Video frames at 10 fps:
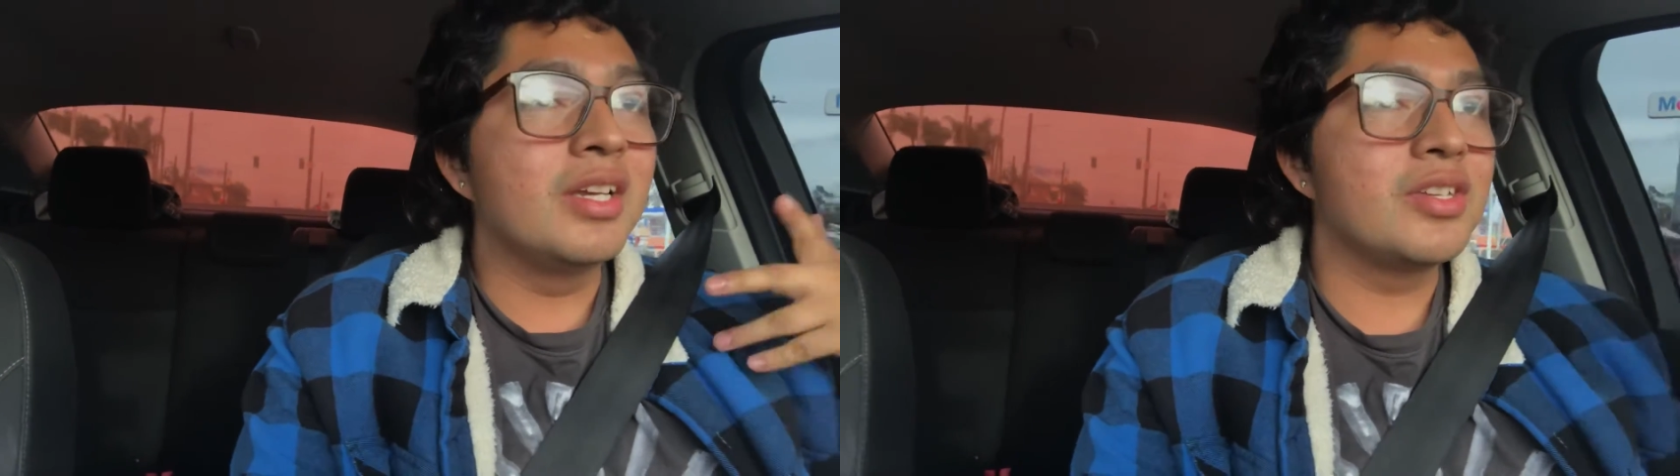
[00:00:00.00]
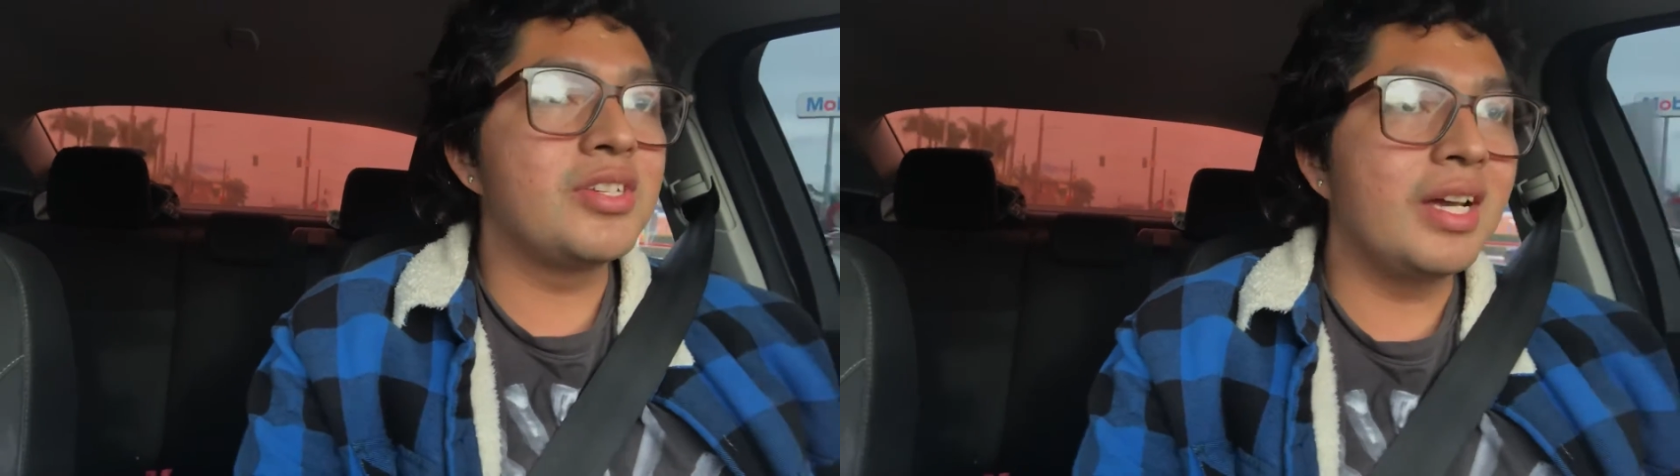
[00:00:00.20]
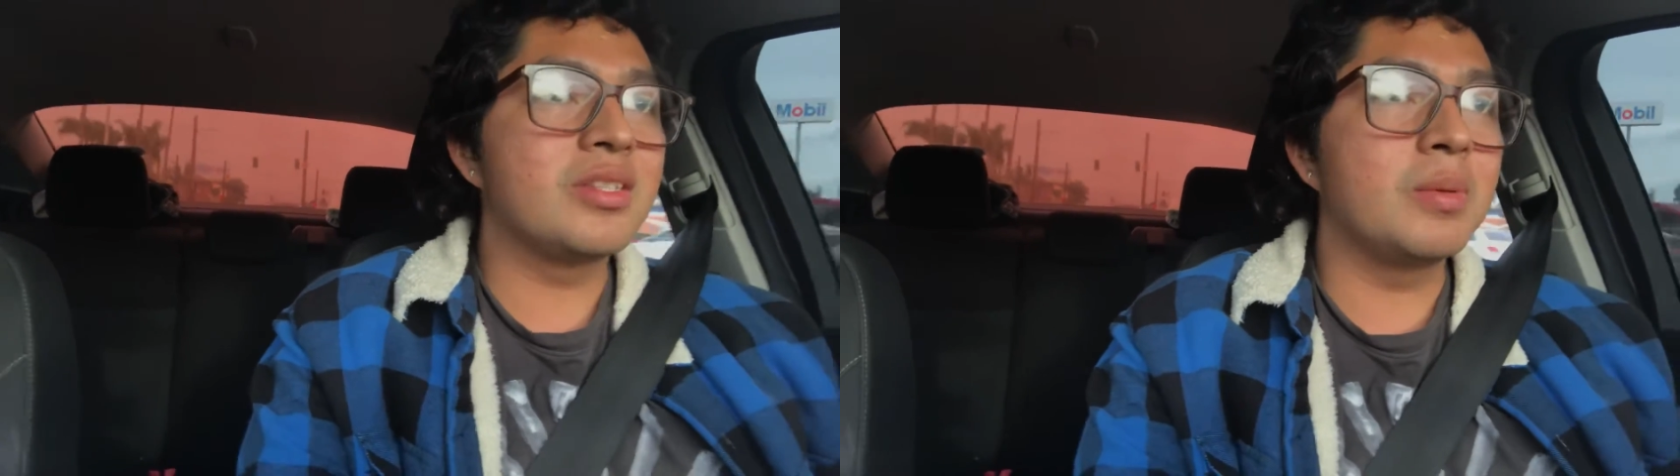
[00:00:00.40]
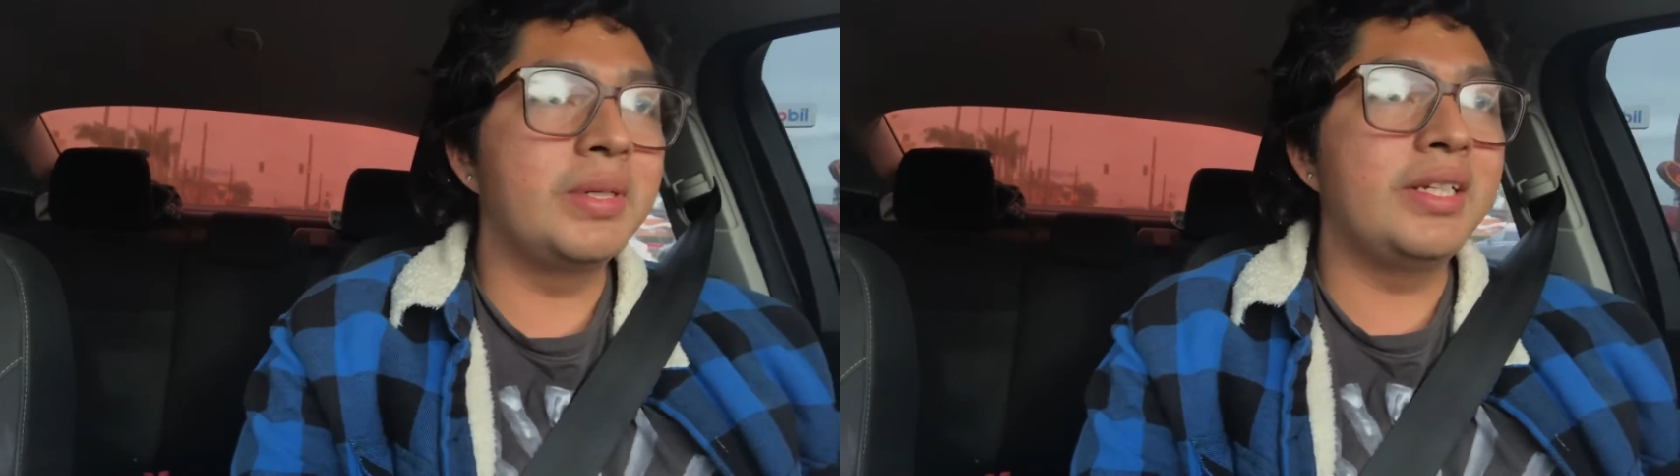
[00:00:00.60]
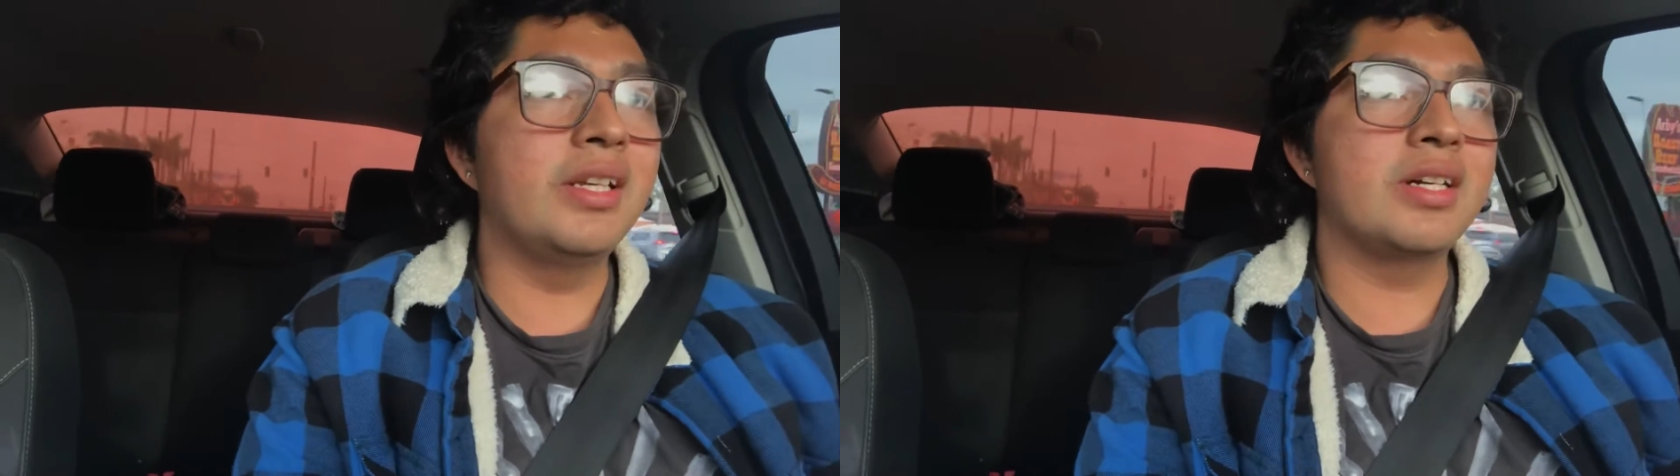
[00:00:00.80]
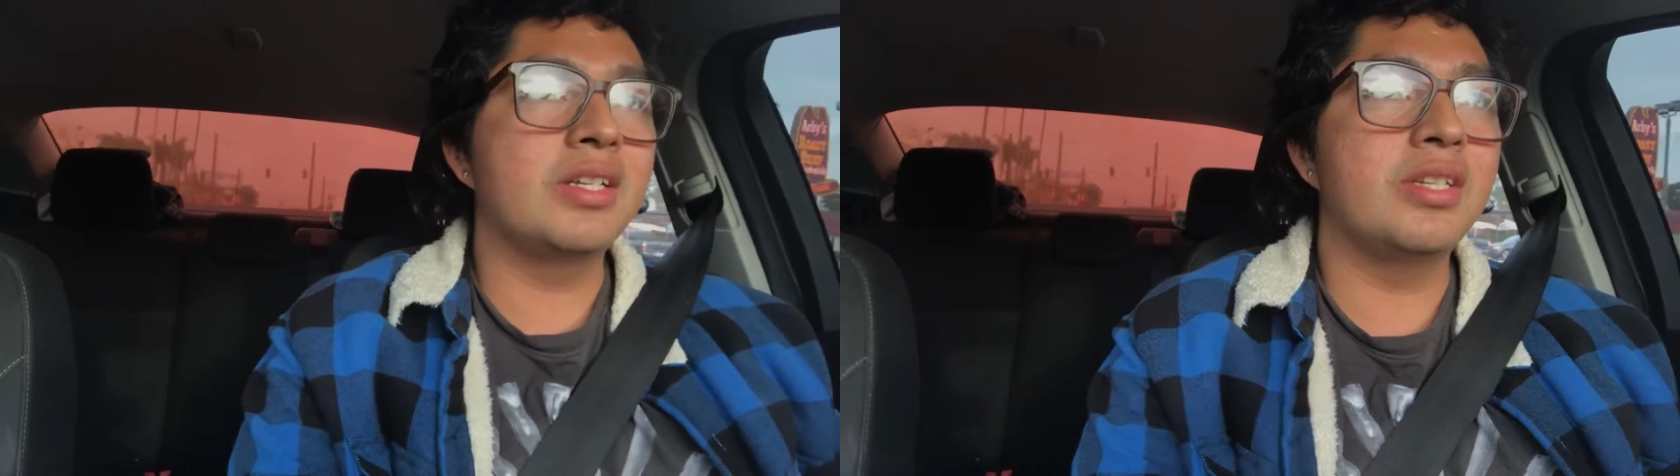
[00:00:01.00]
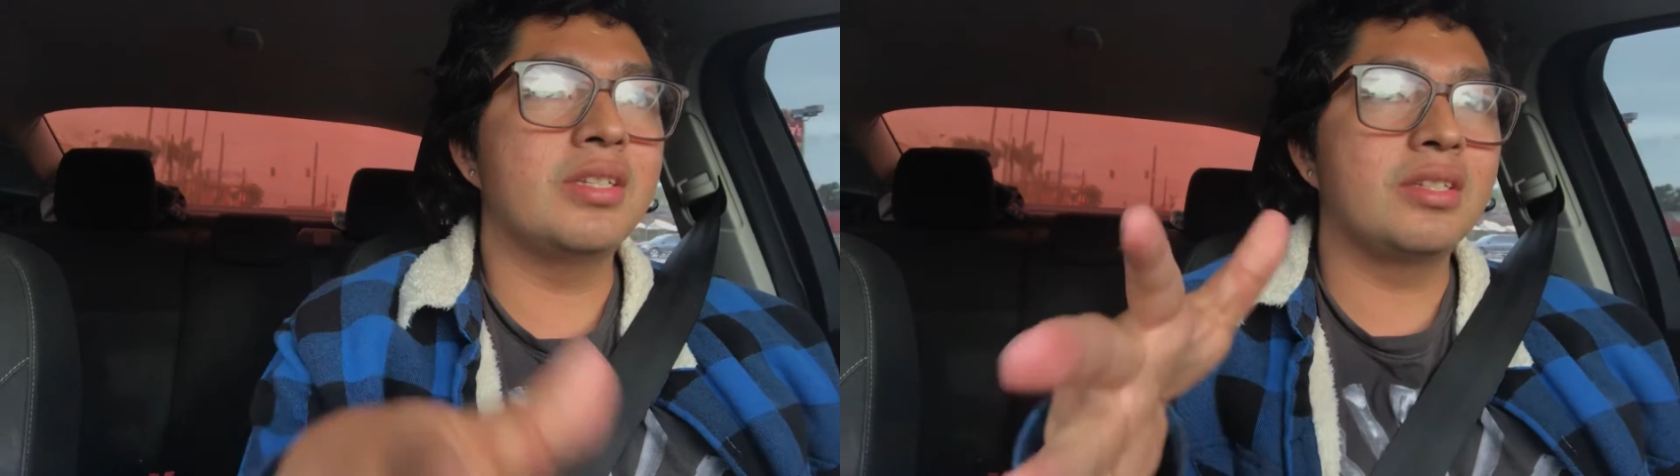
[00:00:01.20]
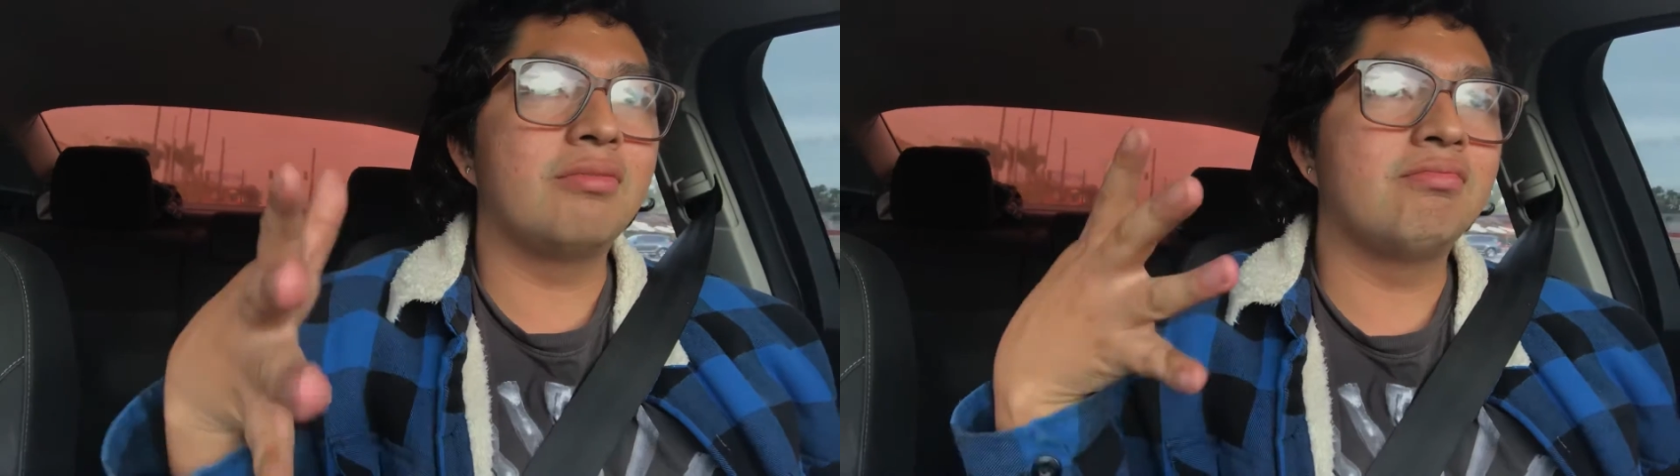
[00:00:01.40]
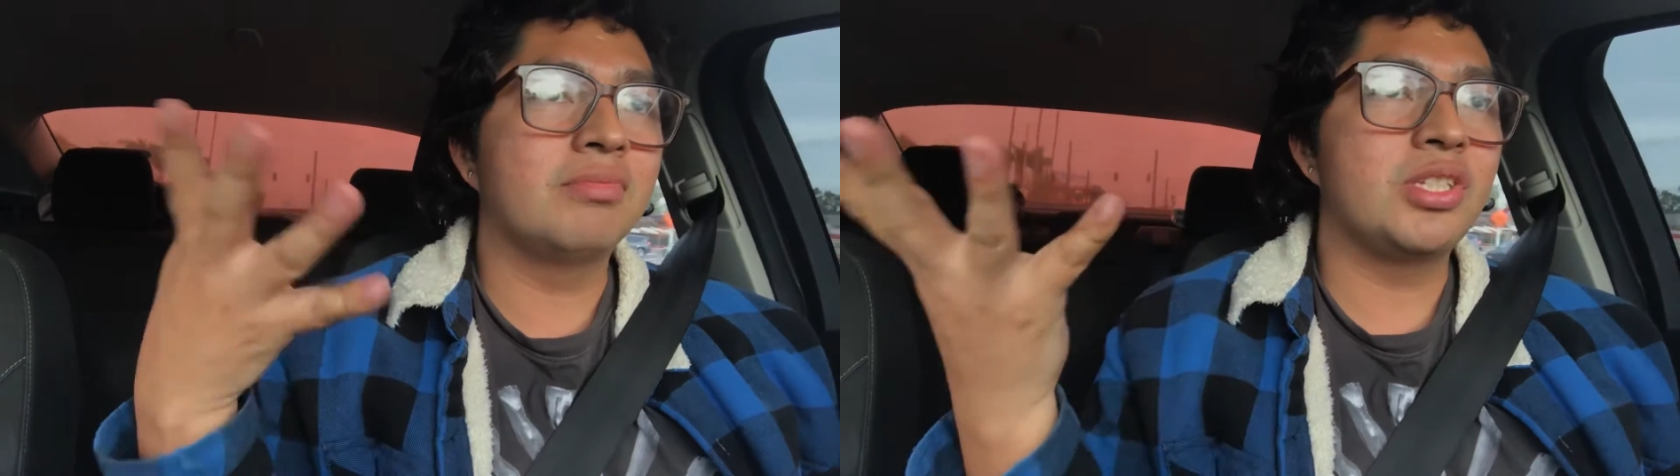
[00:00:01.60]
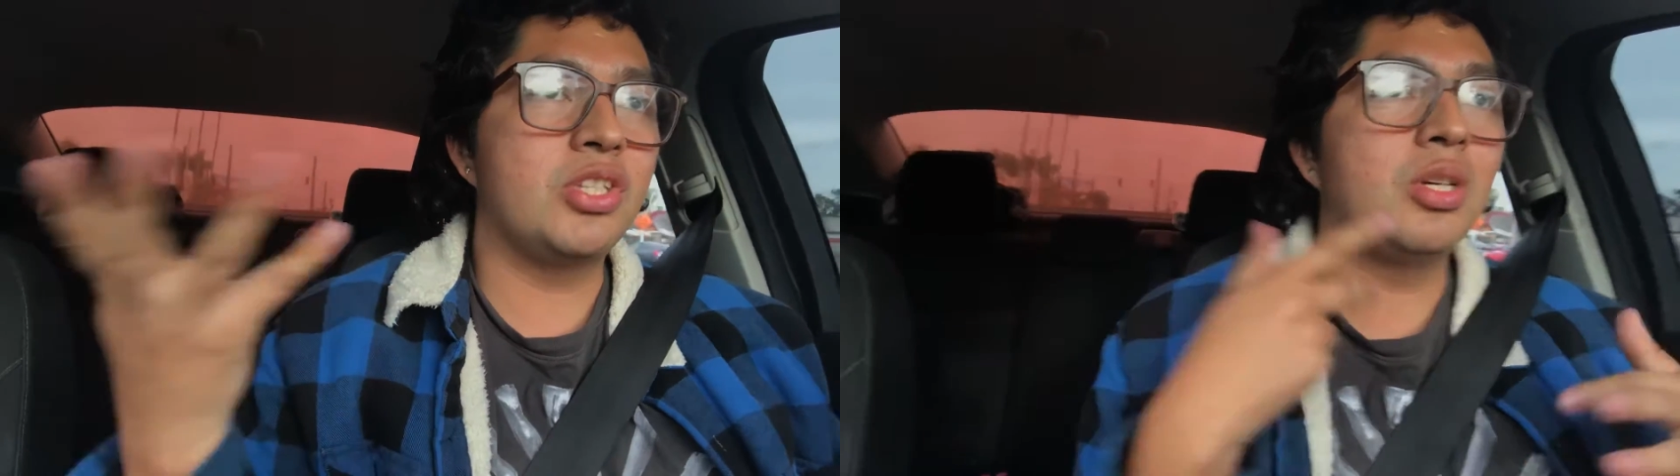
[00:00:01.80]
she has so many luggages.
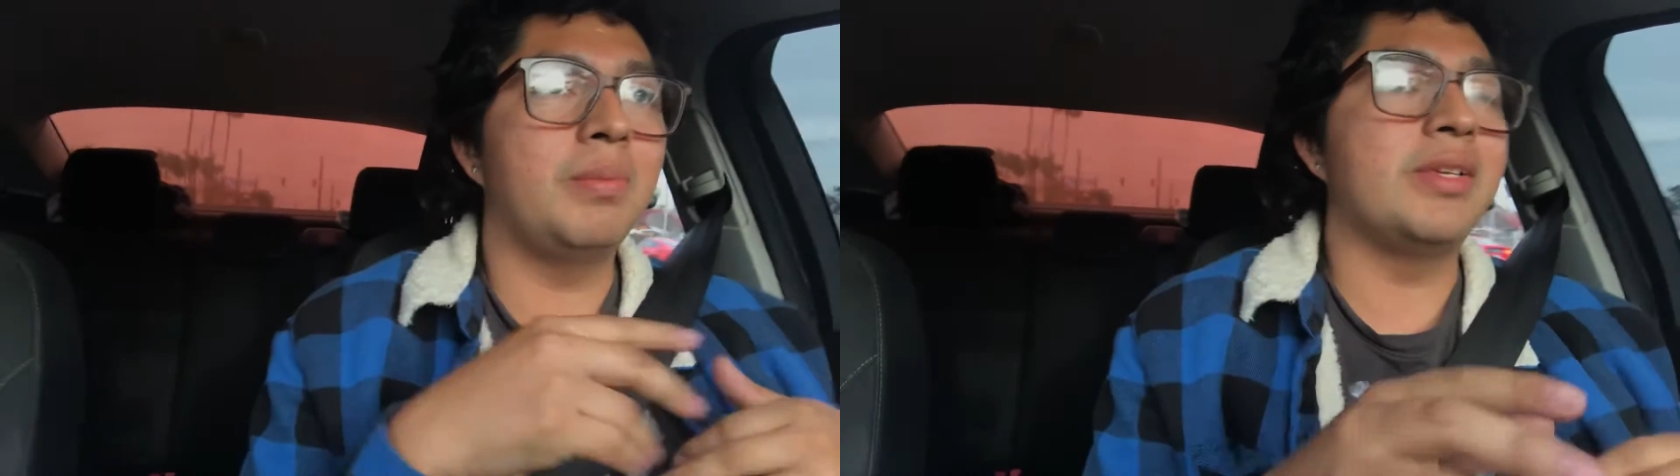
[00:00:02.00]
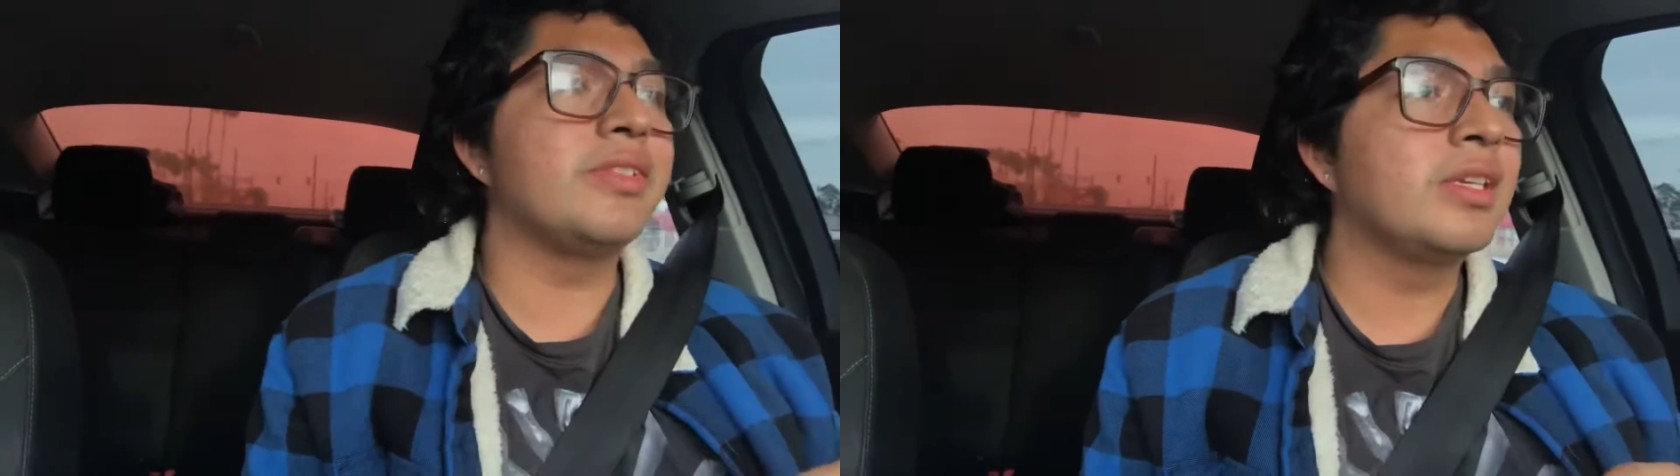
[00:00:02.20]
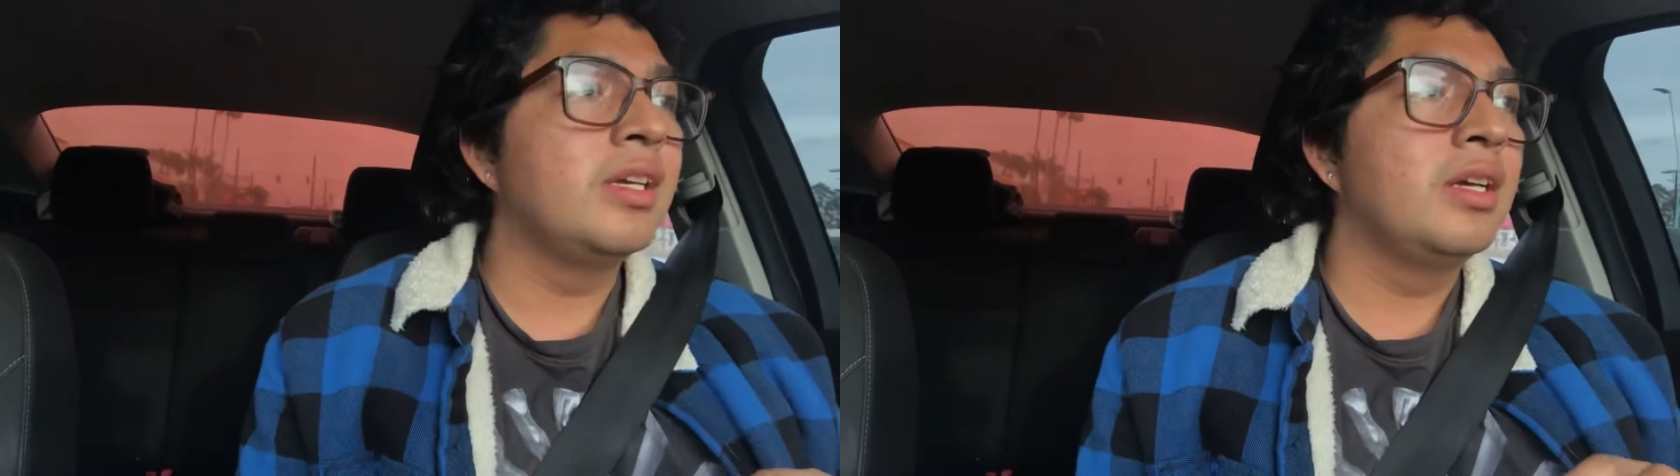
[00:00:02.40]
She's homeless.